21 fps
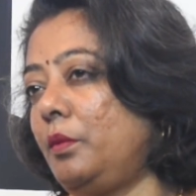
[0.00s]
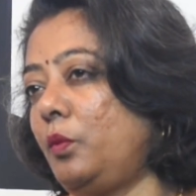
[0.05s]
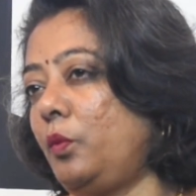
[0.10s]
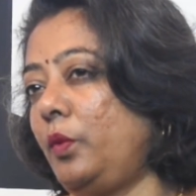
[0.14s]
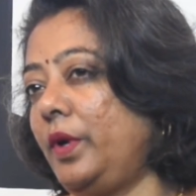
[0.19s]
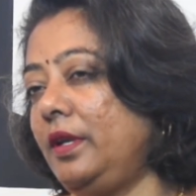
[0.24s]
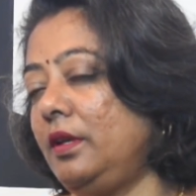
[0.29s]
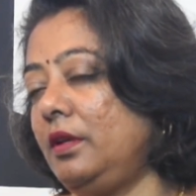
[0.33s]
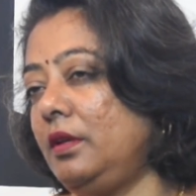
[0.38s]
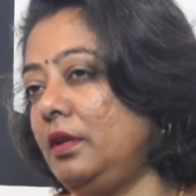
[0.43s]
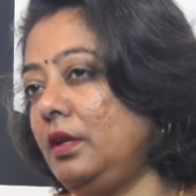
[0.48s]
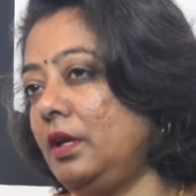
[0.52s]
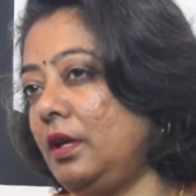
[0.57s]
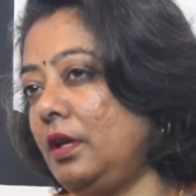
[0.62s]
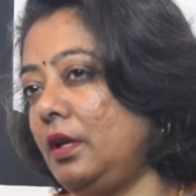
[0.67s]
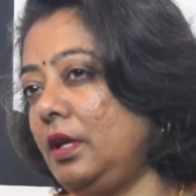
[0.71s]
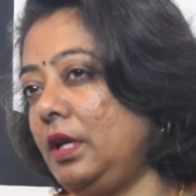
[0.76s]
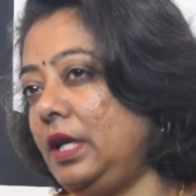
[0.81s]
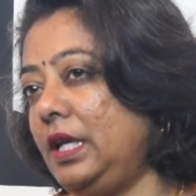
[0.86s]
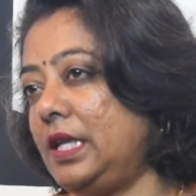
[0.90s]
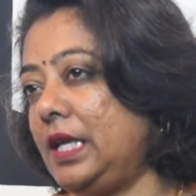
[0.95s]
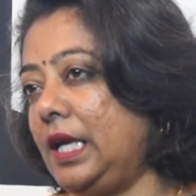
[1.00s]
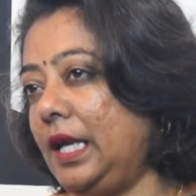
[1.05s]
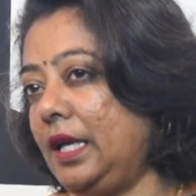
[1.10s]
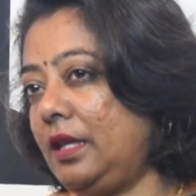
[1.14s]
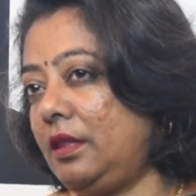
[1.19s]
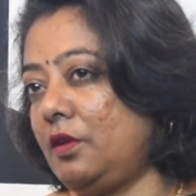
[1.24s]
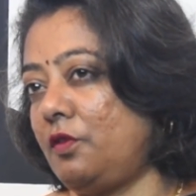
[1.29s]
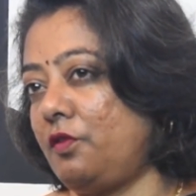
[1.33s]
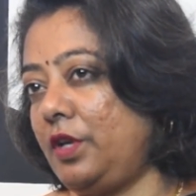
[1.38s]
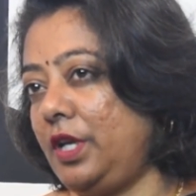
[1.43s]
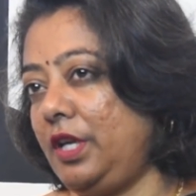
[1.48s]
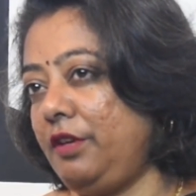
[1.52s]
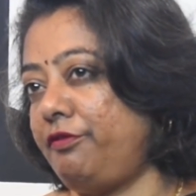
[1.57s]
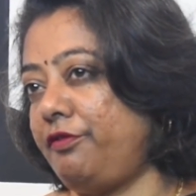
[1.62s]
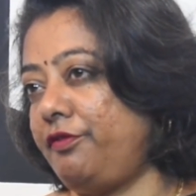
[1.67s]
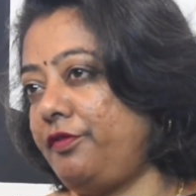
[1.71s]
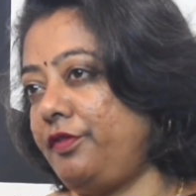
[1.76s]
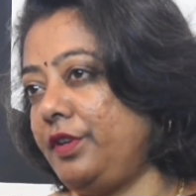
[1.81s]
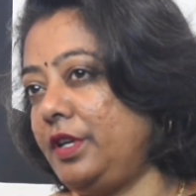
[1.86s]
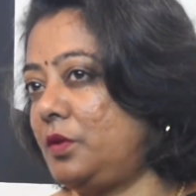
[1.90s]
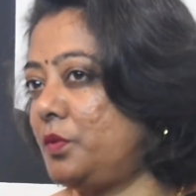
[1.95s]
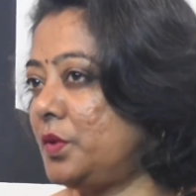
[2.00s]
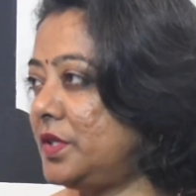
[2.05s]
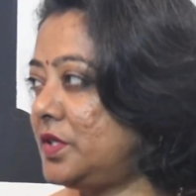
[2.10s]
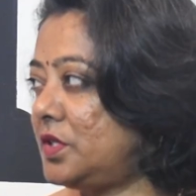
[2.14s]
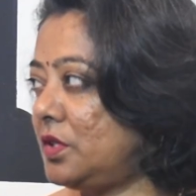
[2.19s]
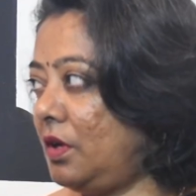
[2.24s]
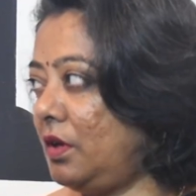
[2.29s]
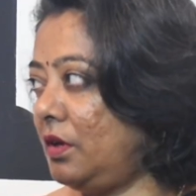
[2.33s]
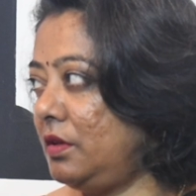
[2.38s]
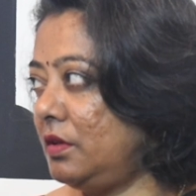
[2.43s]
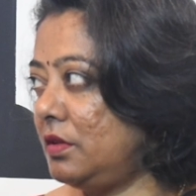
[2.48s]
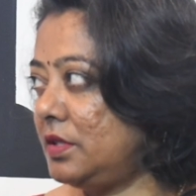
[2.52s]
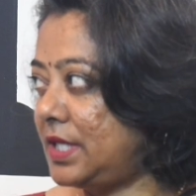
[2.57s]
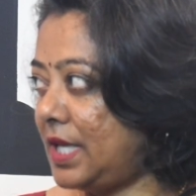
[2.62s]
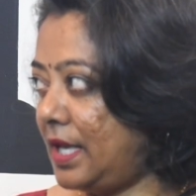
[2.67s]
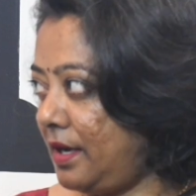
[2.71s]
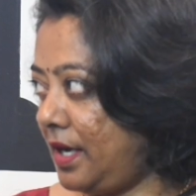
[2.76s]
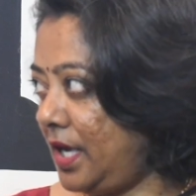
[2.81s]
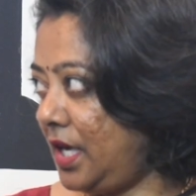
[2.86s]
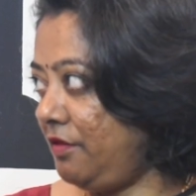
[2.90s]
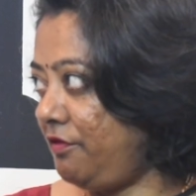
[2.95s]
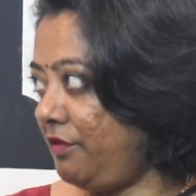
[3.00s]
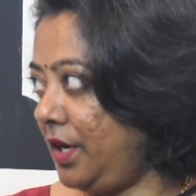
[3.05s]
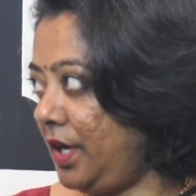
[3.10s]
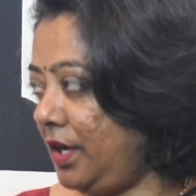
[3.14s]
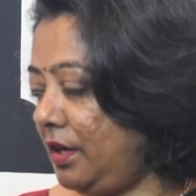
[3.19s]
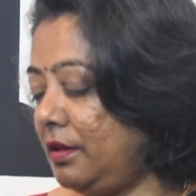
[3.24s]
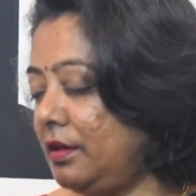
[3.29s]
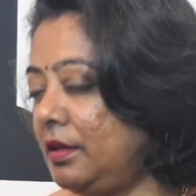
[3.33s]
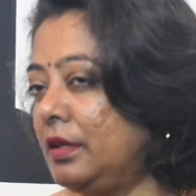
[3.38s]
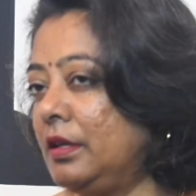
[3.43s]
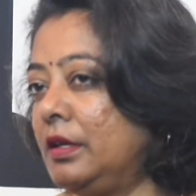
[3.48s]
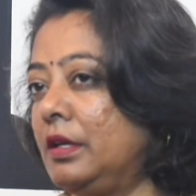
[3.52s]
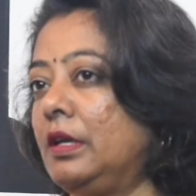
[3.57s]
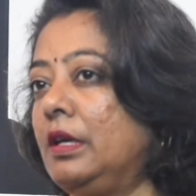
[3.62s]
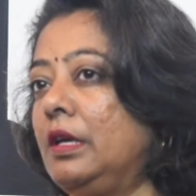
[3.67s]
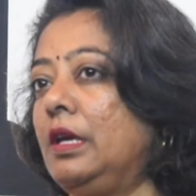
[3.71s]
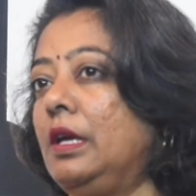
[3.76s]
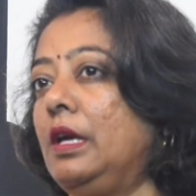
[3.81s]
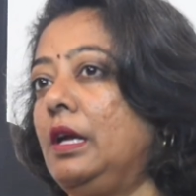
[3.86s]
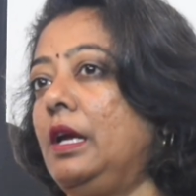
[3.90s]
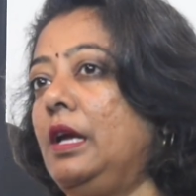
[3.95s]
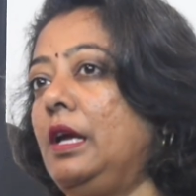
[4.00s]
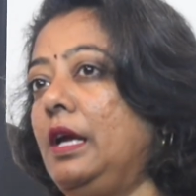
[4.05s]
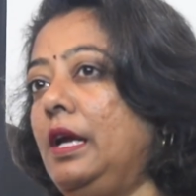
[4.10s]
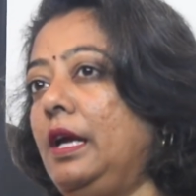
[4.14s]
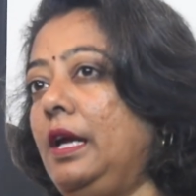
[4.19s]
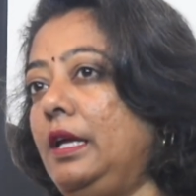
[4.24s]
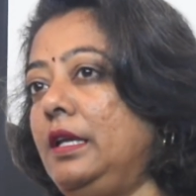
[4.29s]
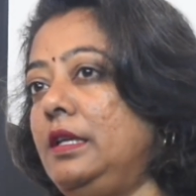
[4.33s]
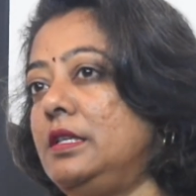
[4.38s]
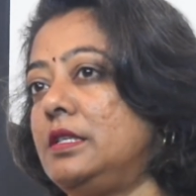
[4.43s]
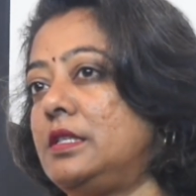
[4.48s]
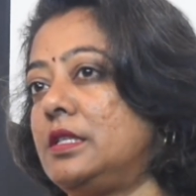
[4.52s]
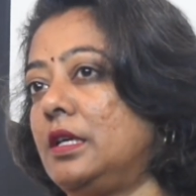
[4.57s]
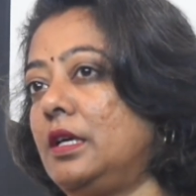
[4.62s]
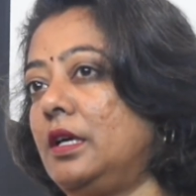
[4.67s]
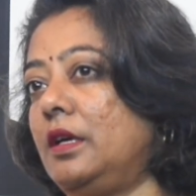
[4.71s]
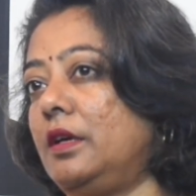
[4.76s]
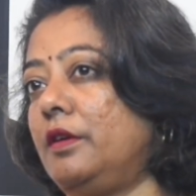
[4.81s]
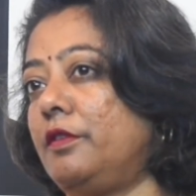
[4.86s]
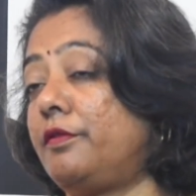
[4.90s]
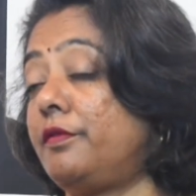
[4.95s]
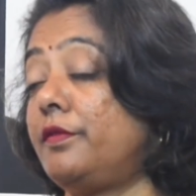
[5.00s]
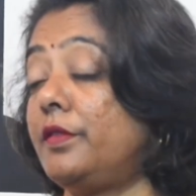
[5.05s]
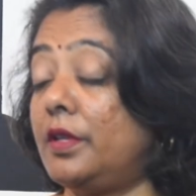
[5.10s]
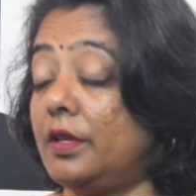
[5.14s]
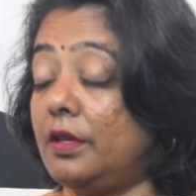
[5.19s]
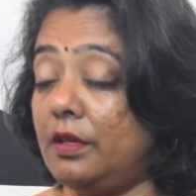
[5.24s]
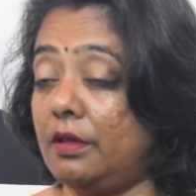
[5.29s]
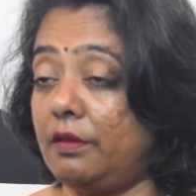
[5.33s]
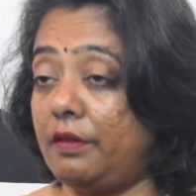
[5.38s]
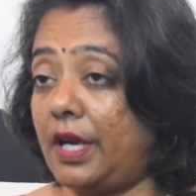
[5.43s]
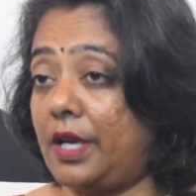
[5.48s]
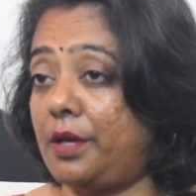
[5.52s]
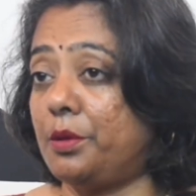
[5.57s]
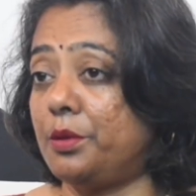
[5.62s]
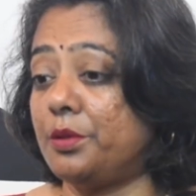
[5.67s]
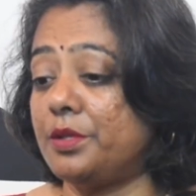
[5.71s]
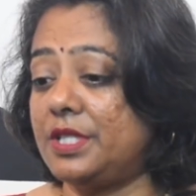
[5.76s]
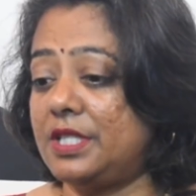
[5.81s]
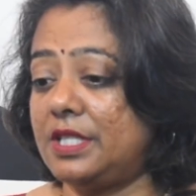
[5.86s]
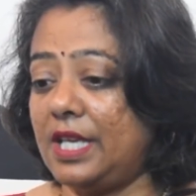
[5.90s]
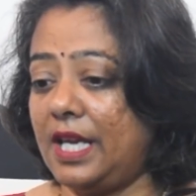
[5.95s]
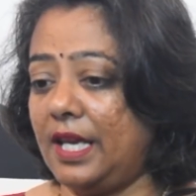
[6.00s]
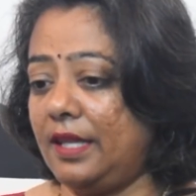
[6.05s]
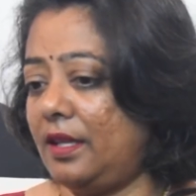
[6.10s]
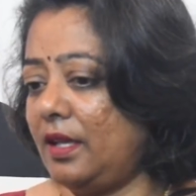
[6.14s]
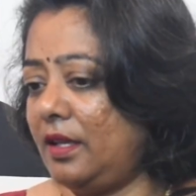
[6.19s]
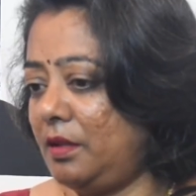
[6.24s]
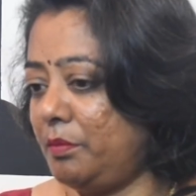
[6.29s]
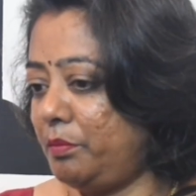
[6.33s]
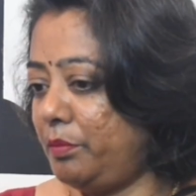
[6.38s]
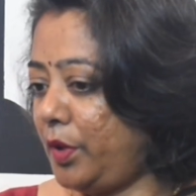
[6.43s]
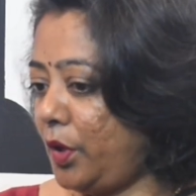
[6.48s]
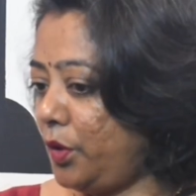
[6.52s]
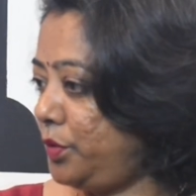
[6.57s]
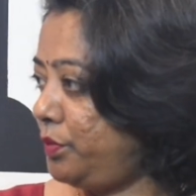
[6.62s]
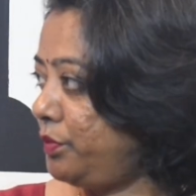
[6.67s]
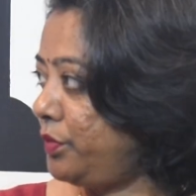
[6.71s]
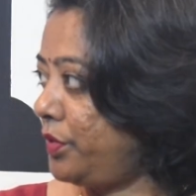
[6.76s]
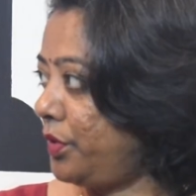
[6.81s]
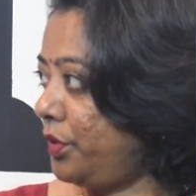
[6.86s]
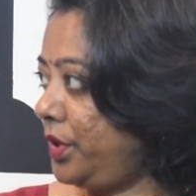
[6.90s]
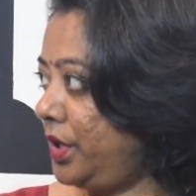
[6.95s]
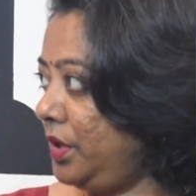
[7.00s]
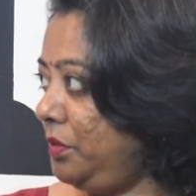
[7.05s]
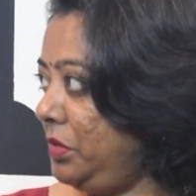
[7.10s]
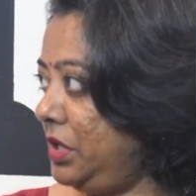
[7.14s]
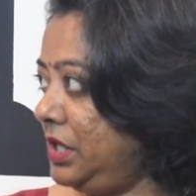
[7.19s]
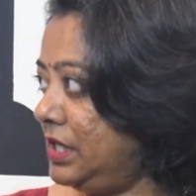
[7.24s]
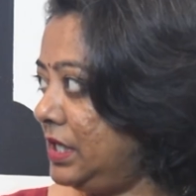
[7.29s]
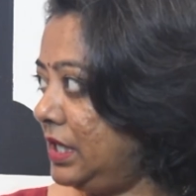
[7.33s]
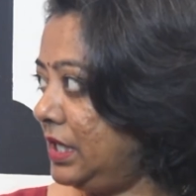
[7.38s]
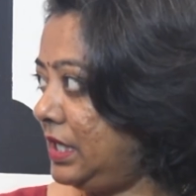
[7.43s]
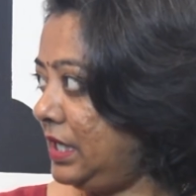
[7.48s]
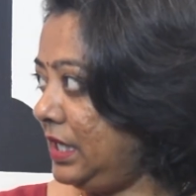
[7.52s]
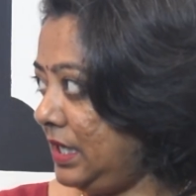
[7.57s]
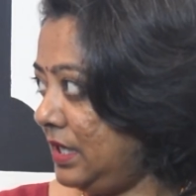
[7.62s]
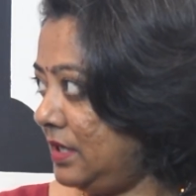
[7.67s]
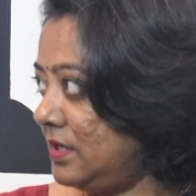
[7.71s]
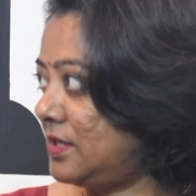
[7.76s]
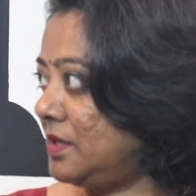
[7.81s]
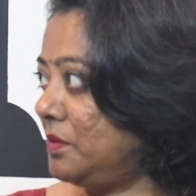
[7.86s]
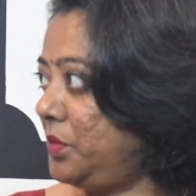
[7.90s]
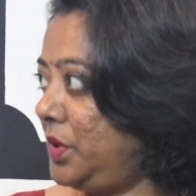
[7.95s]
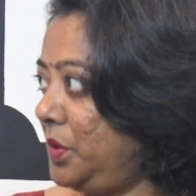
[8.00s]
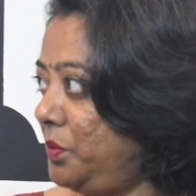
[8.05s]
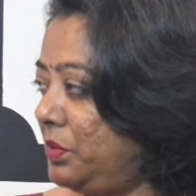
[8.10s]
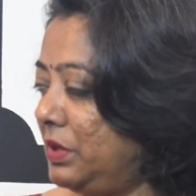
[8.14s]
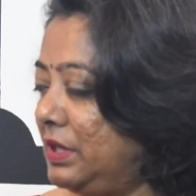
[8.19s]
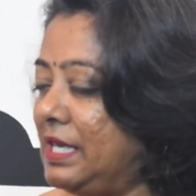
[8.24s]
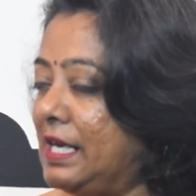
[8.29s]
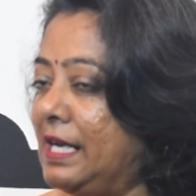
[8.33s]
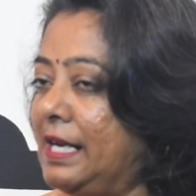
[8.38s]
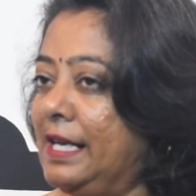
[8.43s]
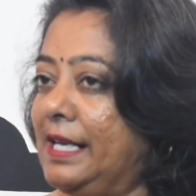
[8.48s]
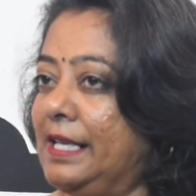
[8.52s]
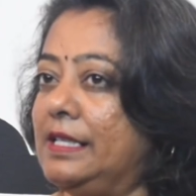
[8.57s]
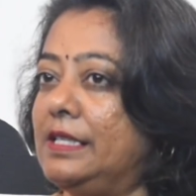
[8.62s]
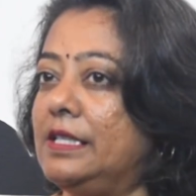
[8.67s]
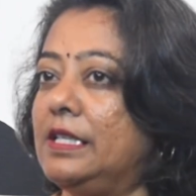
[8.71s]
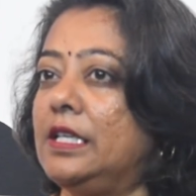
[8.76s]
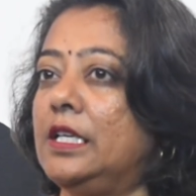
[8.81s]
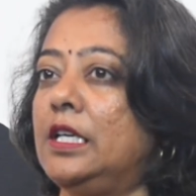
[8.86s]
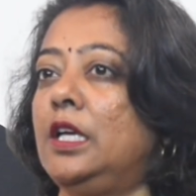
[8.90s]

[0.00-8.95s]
when it hit the reef, it was on Sunday evening, and the records say that the boat broke immediately and some people died.